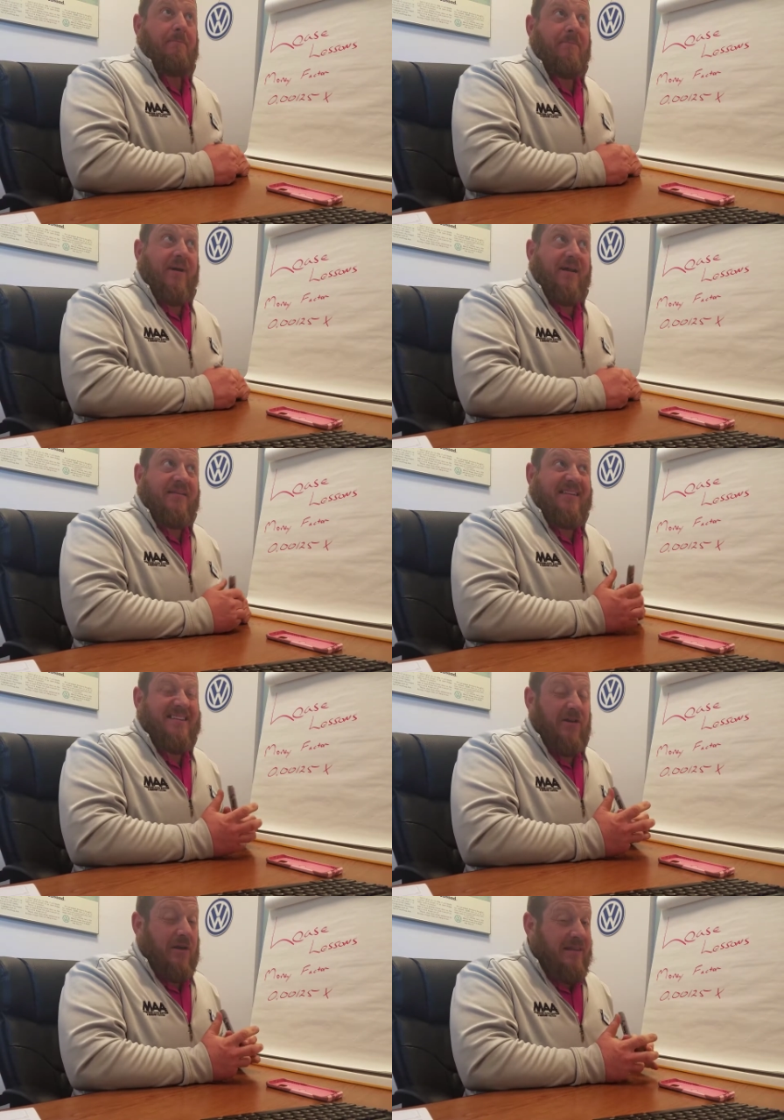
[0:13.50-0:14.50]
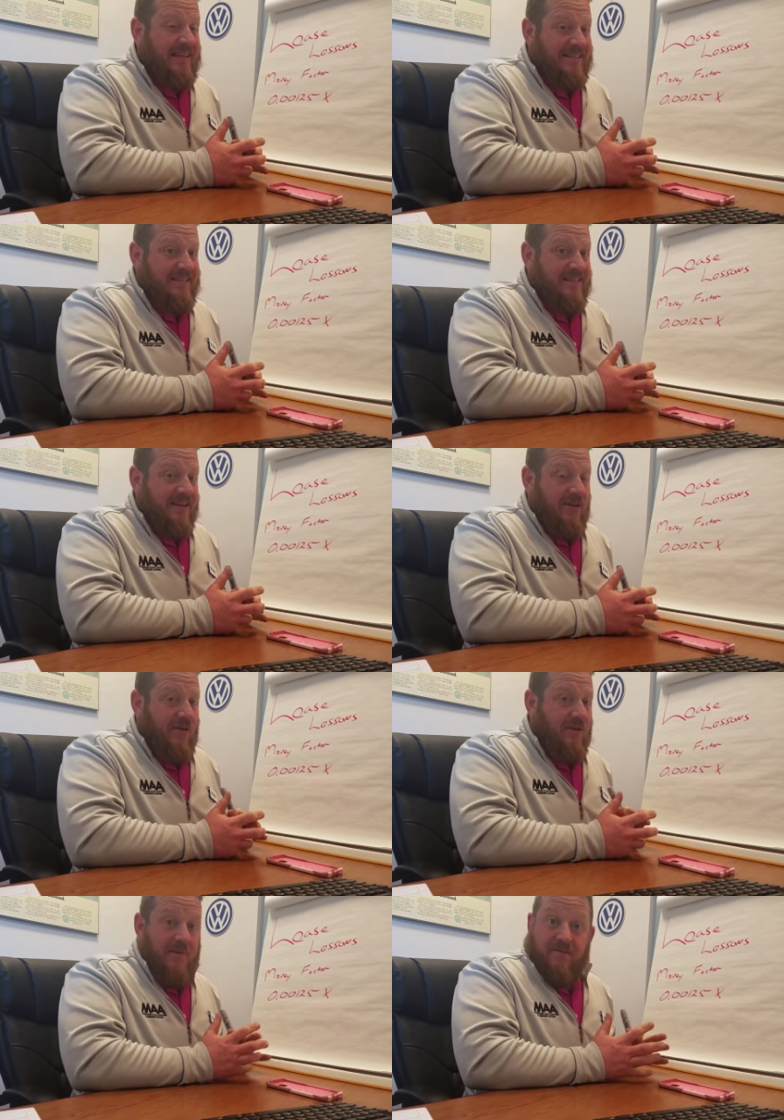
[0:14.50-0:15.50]
but since it's on a lease, they
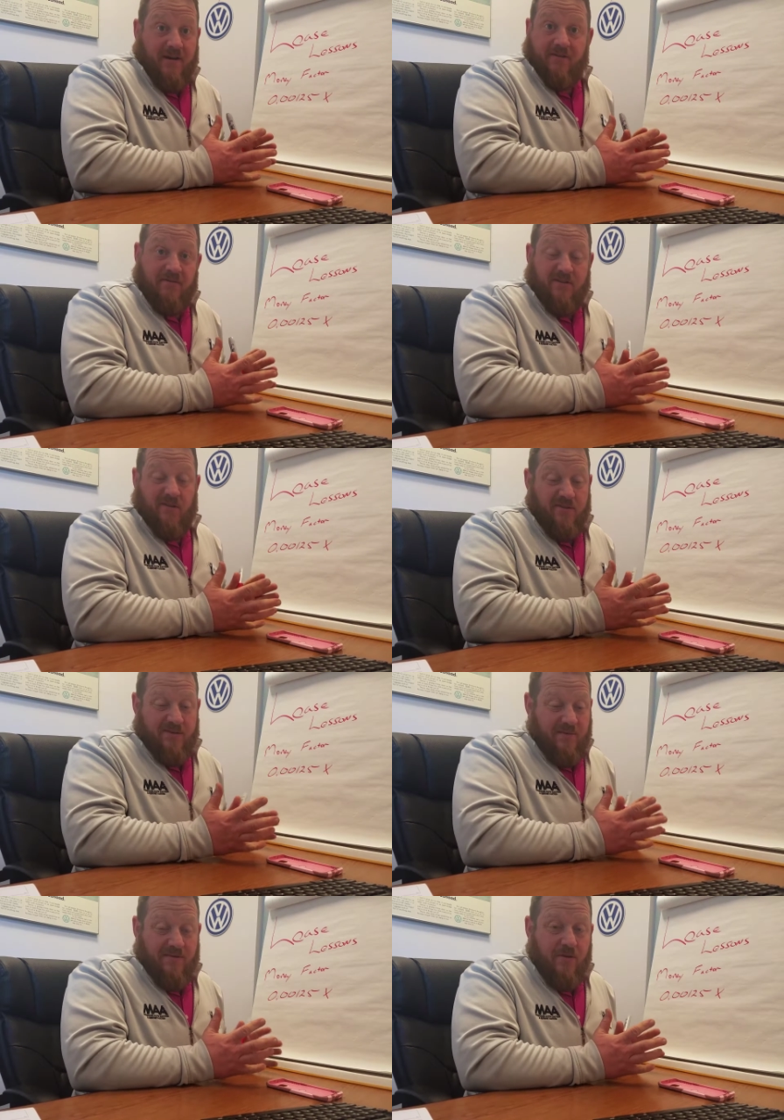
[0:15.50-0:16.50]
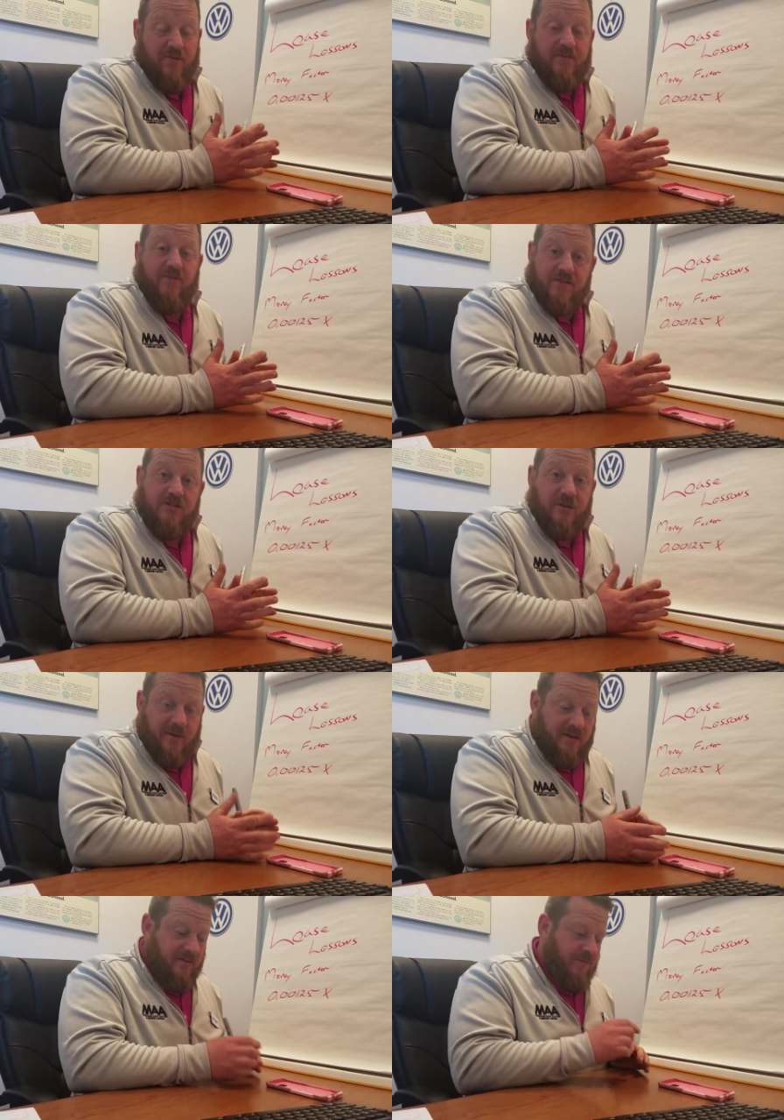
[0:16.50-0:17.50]
call it a money factor. That's all there is. I mean, there's no difference
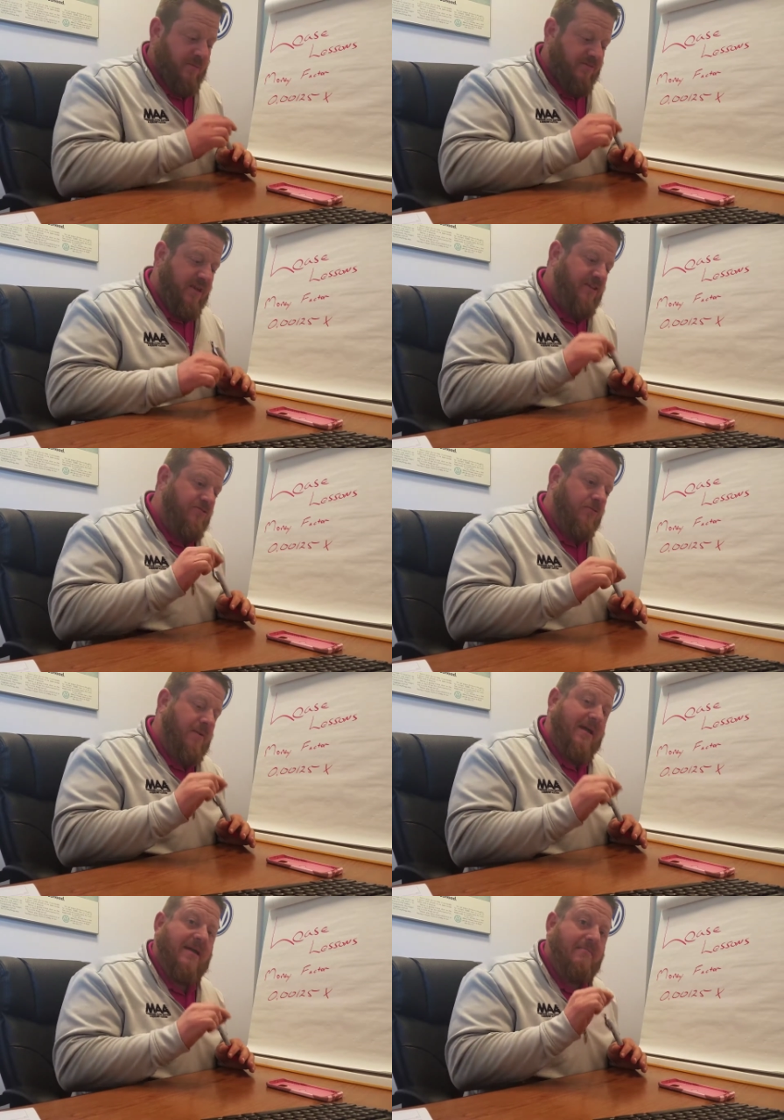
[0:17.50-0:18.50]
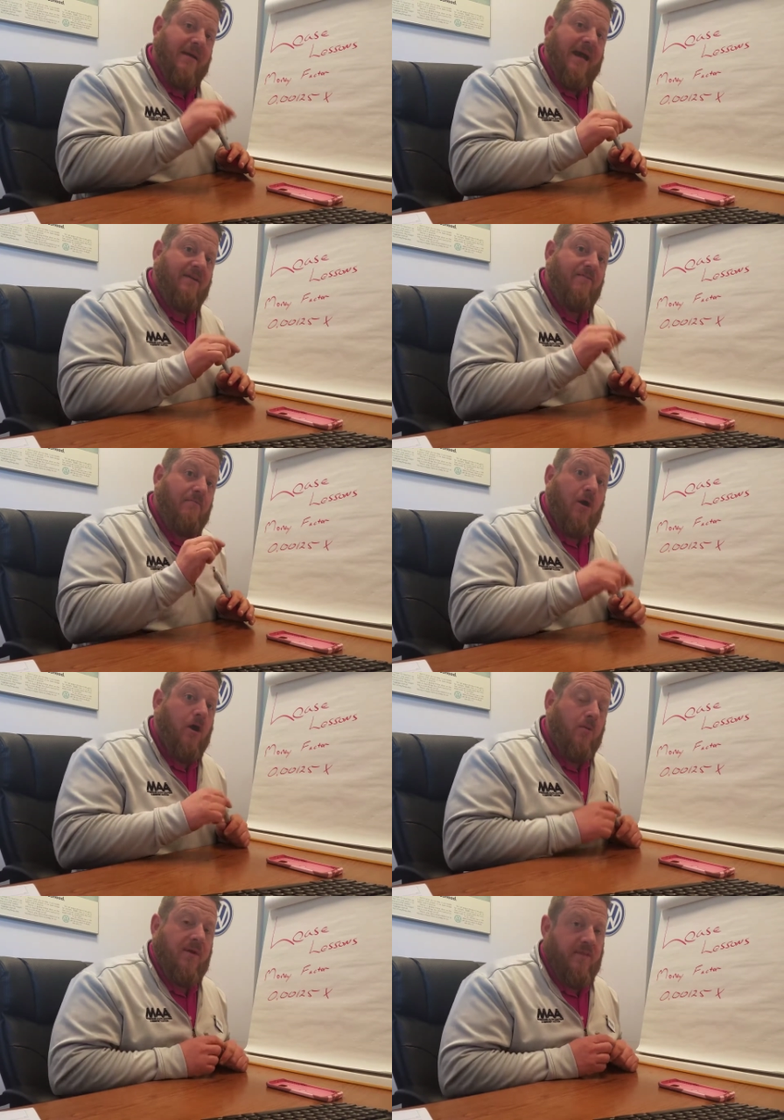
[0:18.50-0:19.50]
to it. It's the percentage you're paying back for
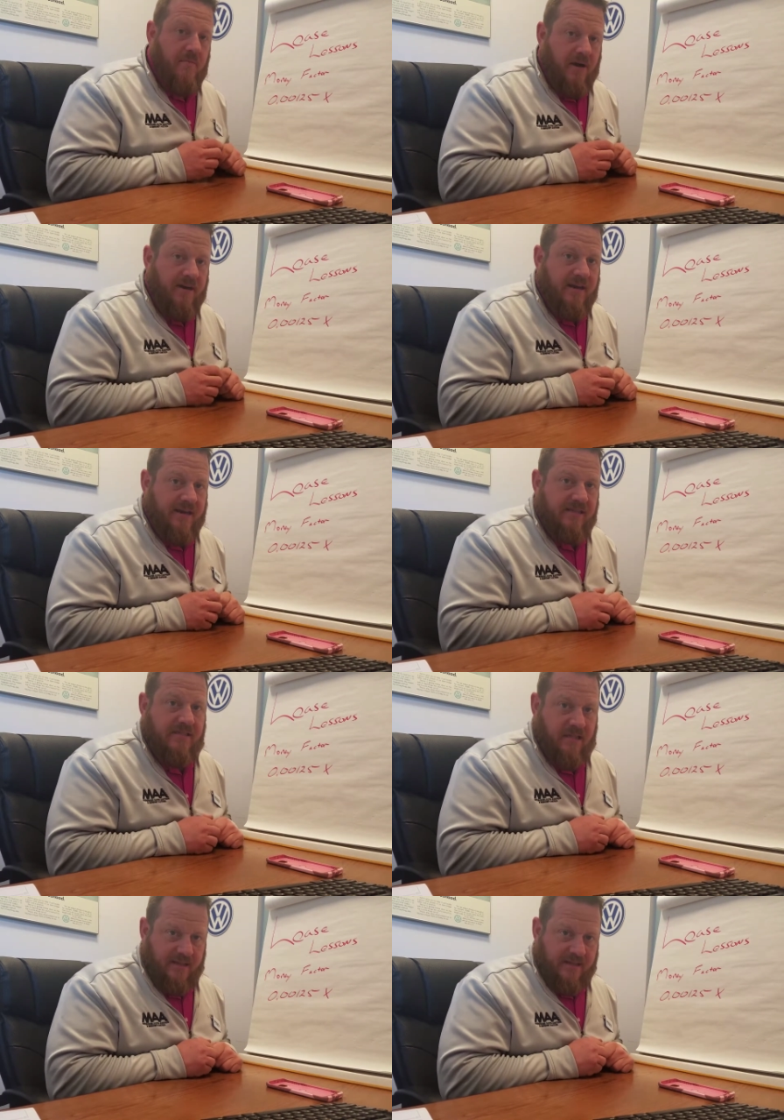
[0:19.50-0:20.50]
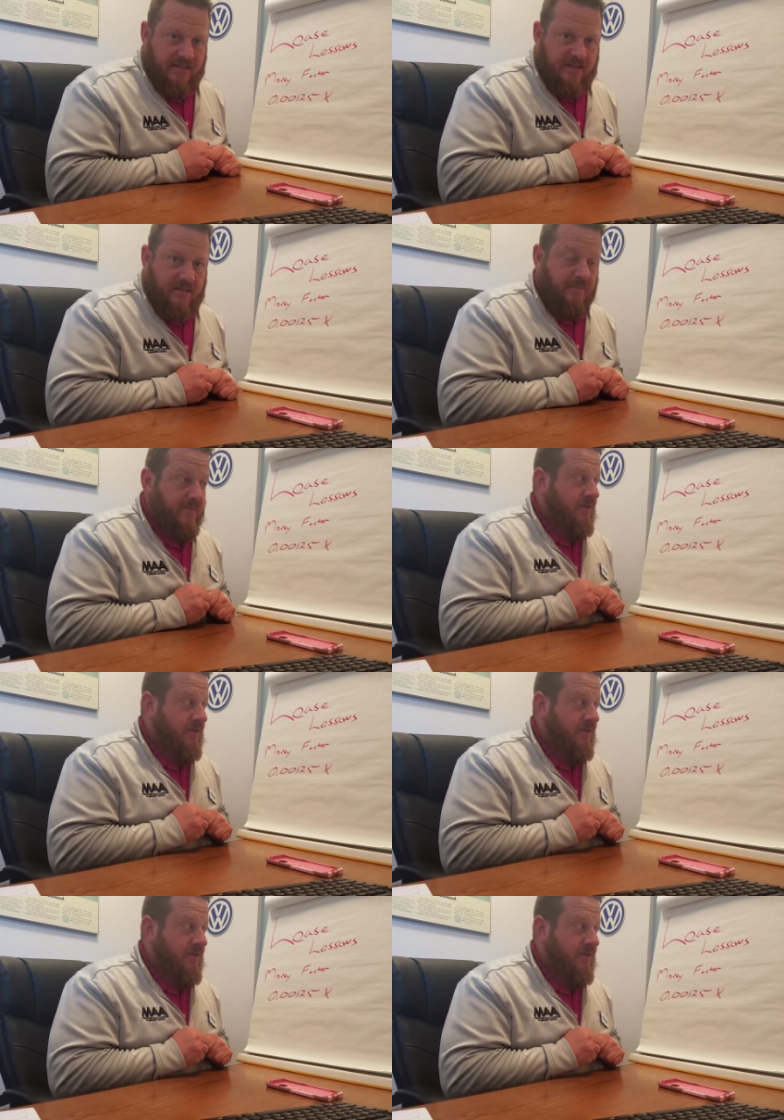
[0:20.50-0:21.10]
borrowing the money against the lease.